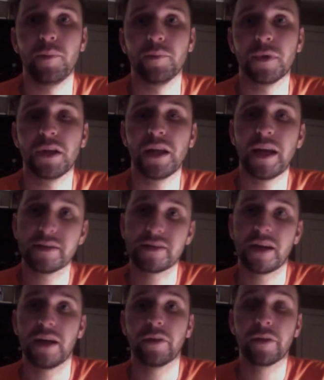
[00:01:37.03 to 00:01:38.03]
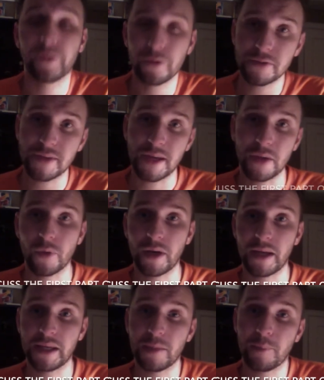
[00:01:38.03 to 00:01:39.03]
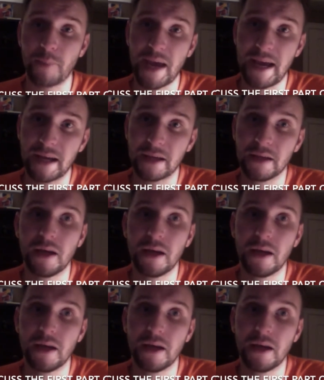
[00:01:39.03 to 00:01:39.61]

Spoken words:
class on Thursday when I get back.